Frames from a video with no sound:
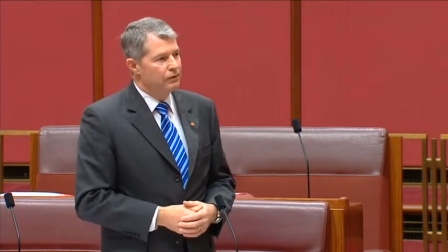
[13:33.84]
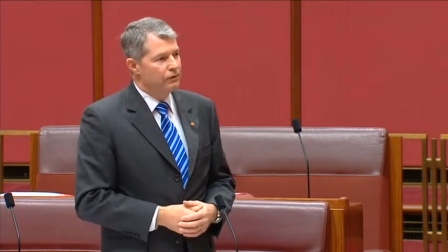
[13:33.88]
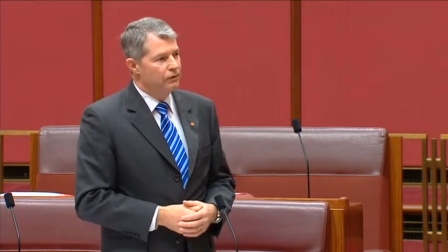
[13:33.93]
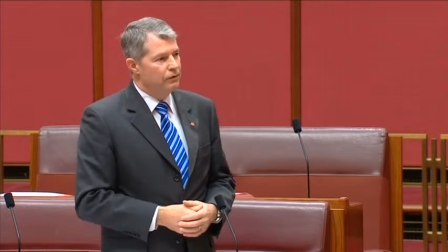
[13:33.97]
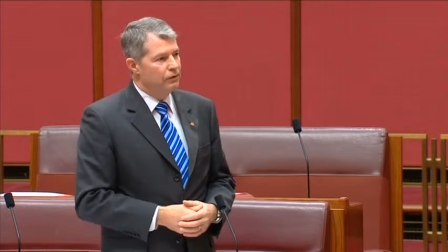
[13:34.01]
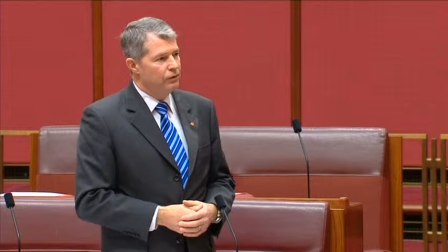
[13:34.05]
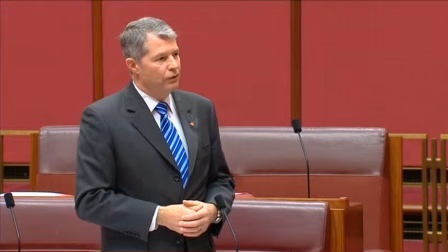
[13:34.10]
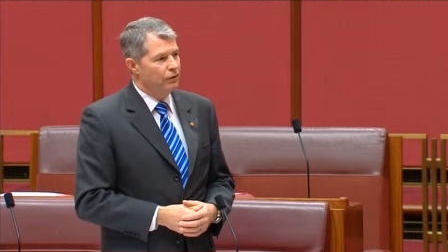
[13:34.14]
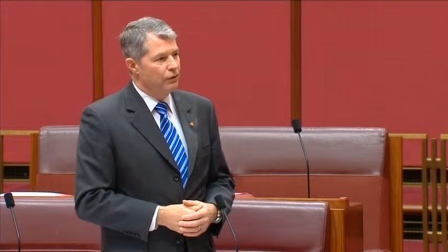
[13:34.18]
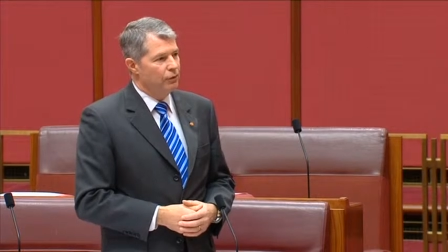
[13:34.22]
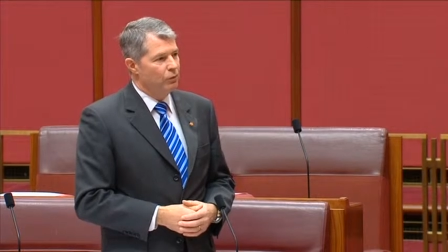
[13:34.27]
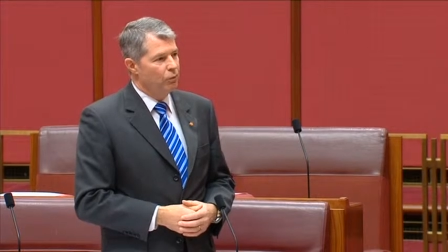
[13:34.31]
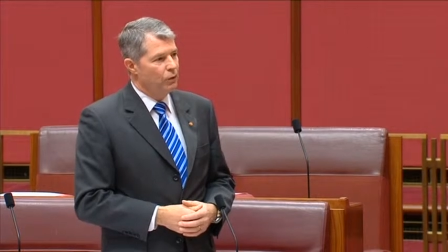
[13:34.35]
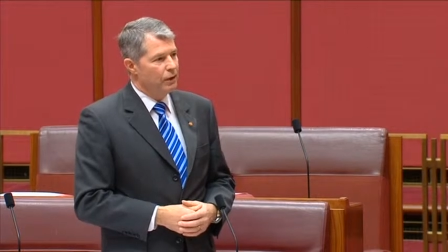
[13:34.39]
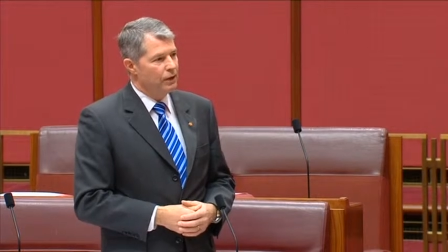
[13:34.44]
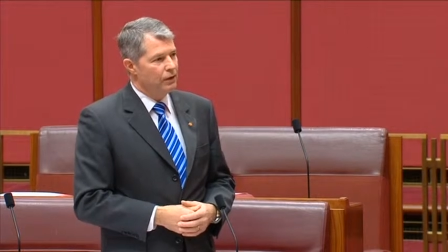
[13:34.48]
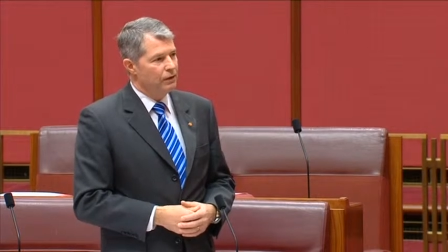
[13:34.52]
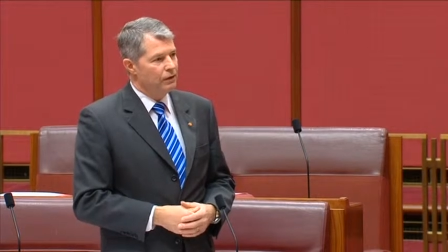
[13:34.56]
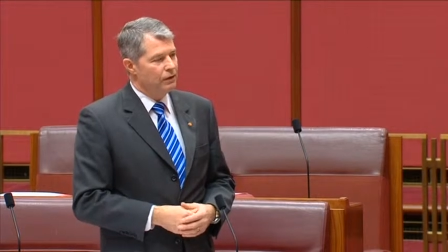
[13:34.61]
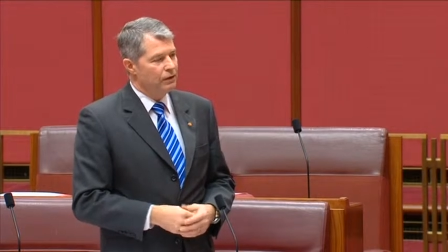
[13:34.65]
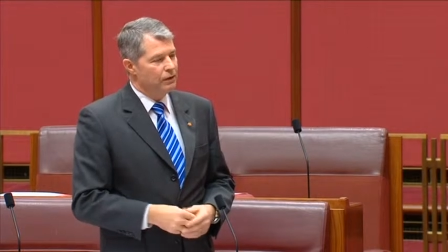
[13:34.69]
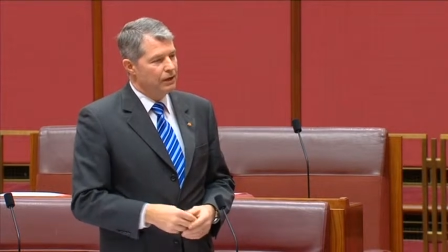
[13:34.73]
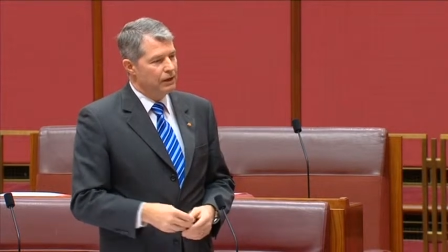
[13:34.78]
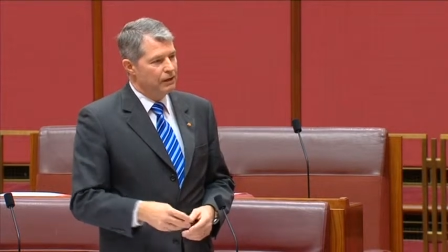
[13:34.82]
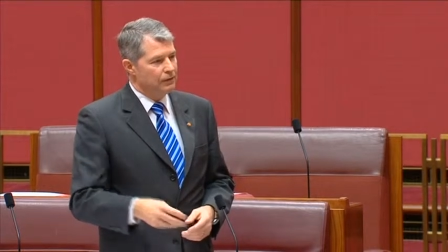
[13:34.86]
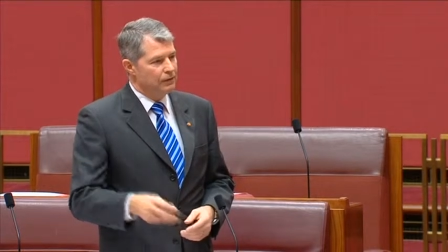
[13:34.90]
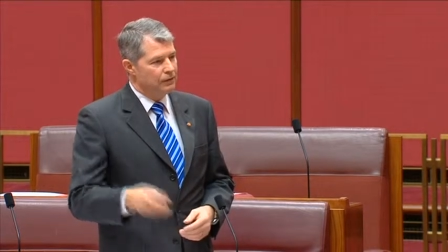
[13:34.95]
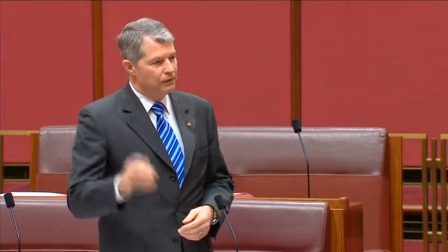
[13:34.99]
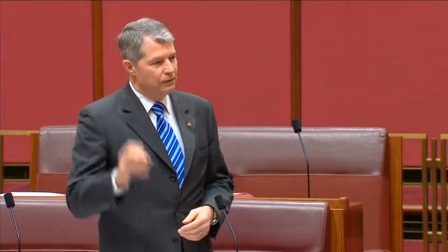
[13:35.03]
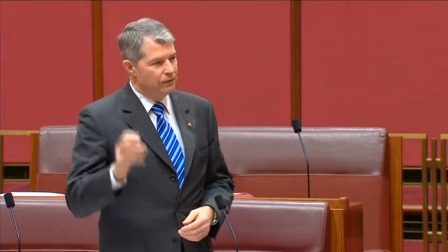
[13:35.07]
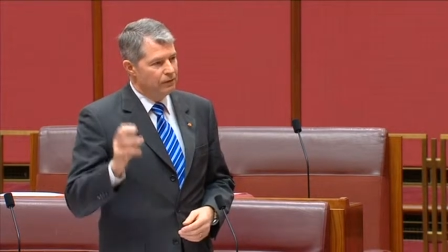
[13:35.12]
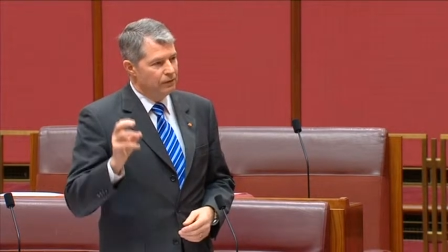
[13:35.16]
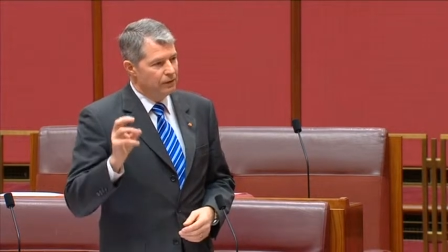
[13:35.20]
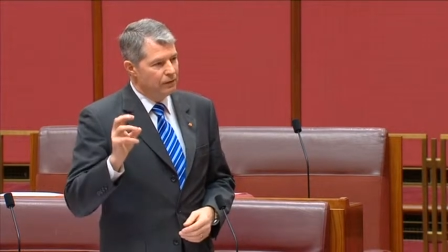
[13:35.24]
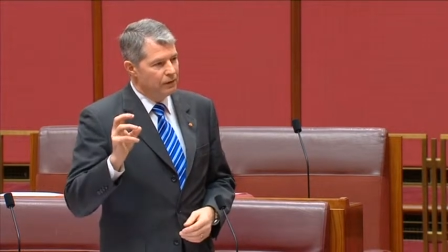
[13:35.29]
so that we can
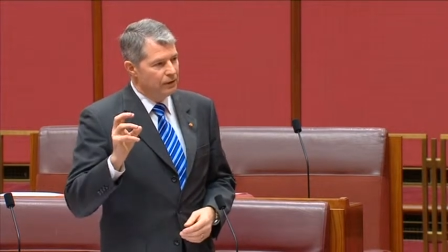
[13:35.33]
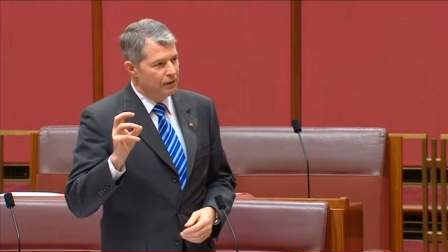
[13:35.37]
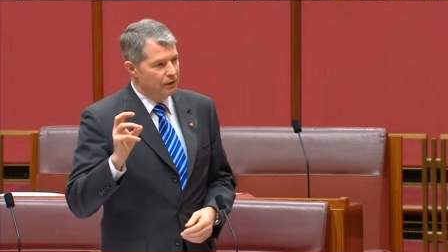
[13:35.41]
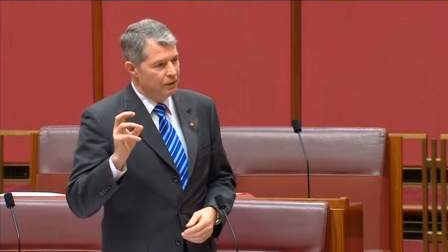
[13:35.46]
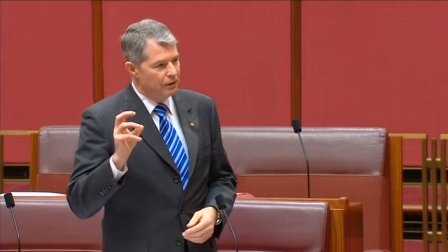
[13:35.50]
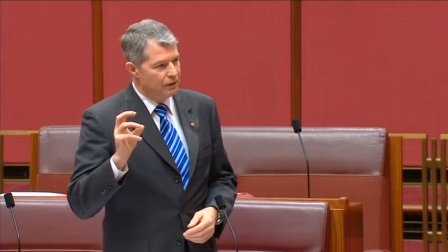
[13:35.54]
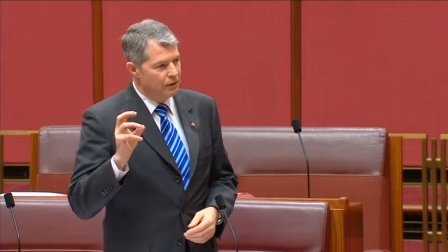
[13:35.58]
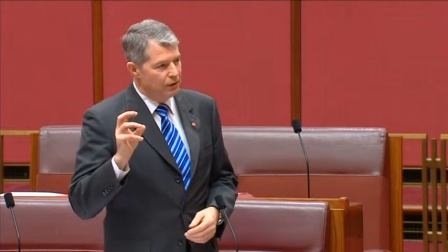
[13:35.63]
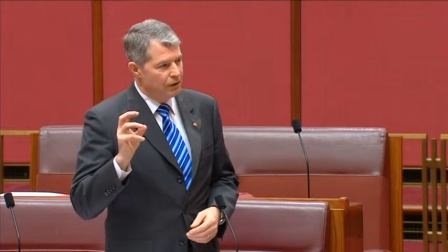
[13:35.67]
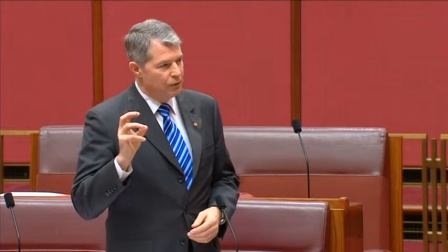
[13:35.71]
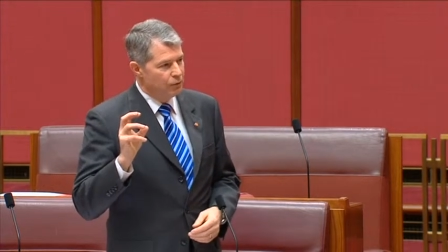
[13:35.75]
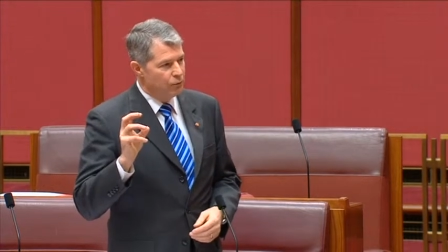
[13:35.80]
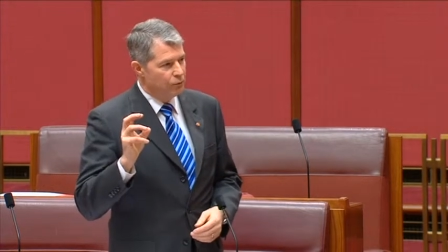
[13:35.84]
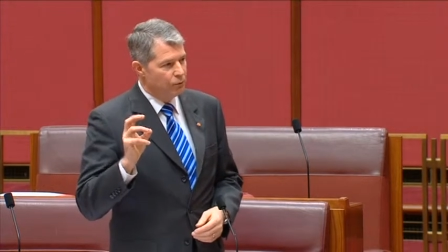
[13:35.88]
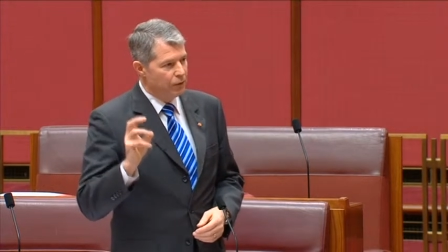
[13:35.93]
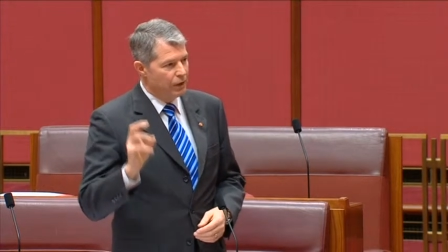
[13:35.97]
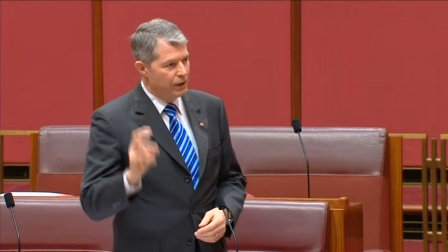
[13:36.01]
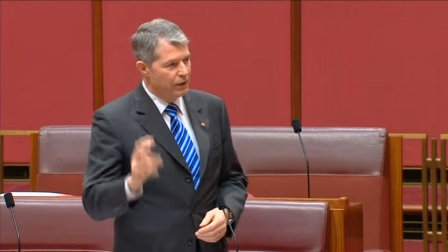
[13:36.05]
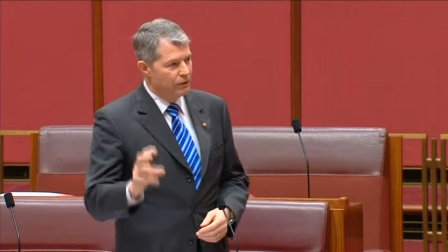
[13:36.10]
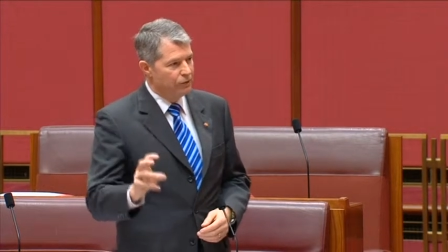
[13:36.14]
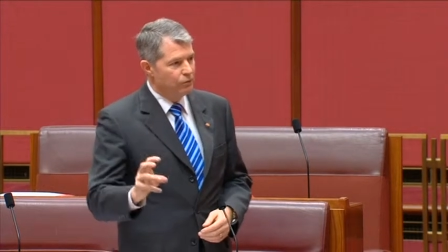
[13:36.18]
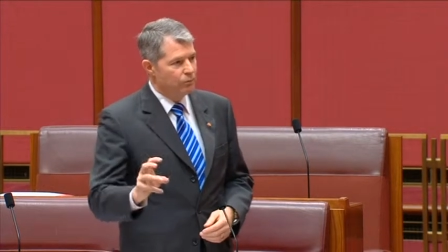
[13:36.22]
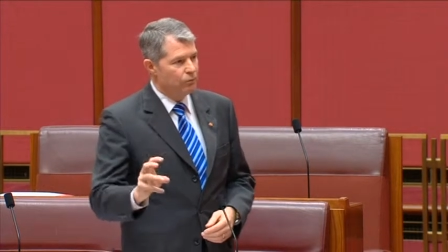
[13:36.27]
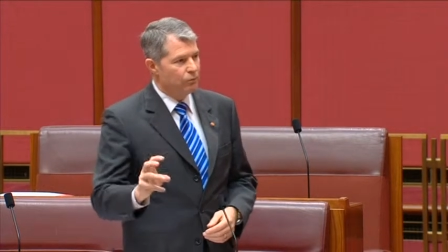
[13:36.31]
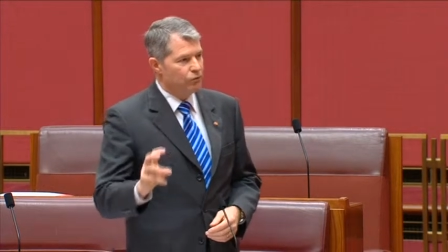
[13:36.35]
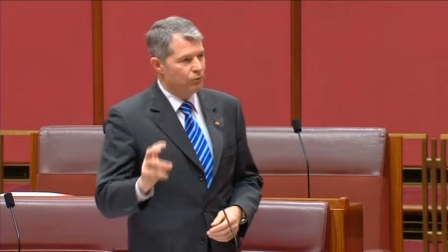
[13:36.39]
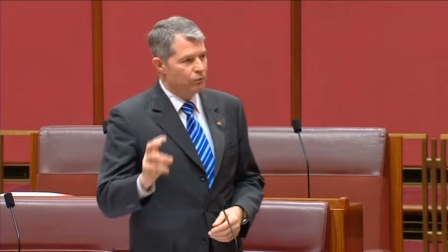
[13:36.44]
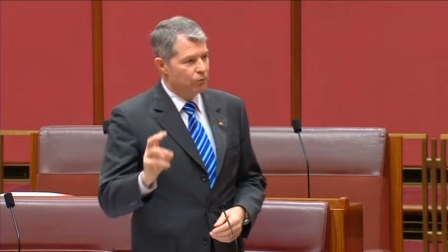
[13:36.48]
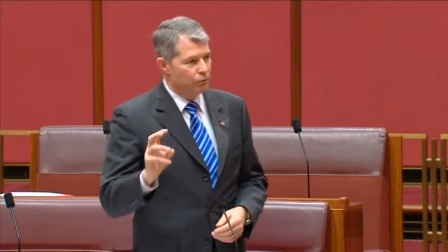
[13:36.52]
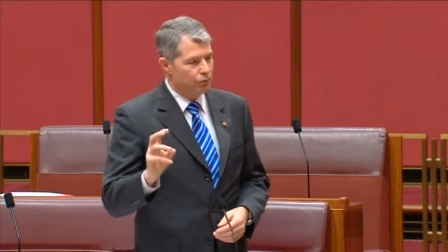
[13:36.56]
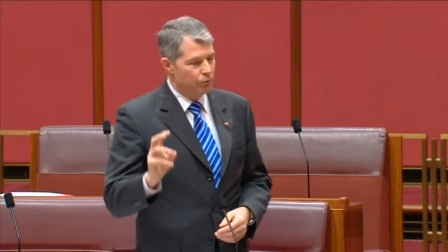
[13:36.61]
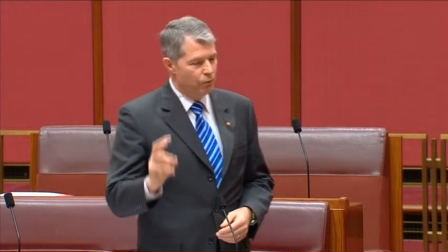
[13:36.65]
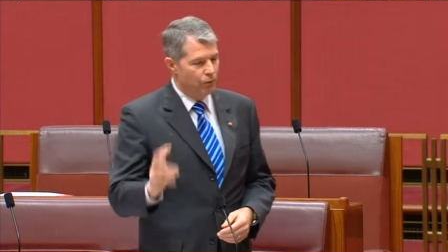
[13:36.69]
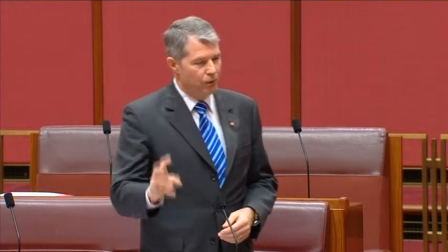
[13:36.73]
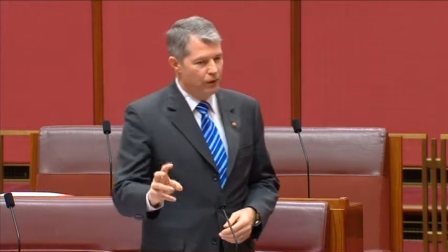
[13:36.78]
get the arrangement
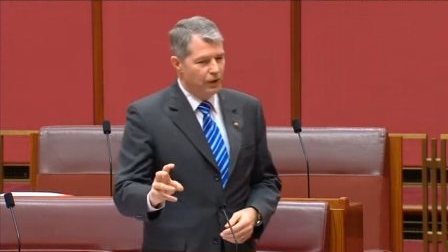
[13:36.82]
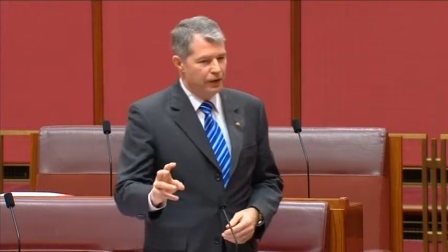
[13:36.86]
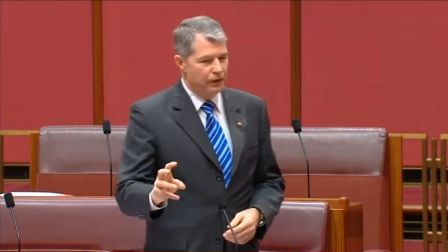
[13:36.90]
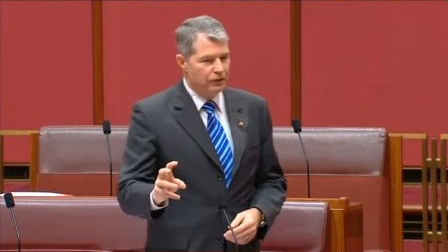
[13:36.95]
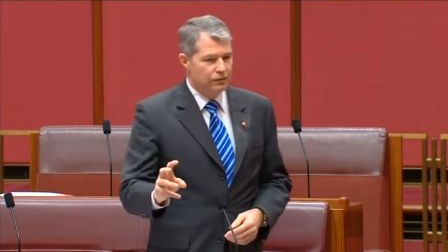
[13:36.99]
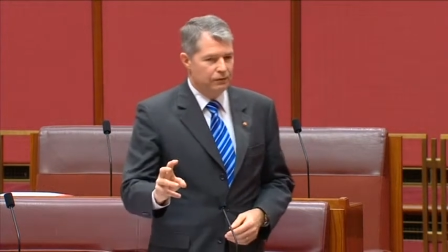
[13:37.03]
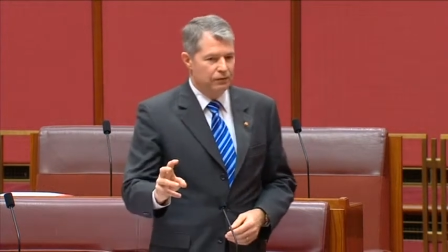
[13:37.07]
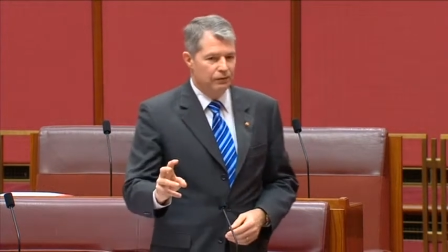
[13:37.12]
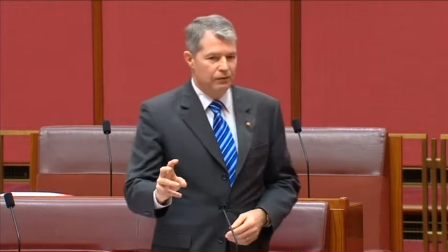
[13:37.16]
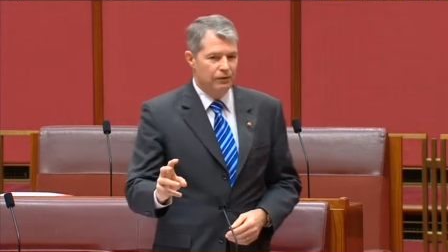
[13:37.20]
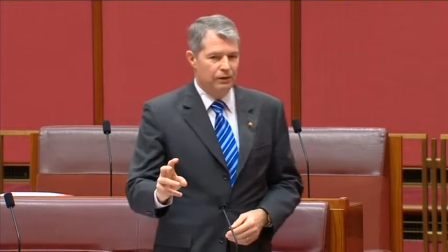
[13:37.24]
right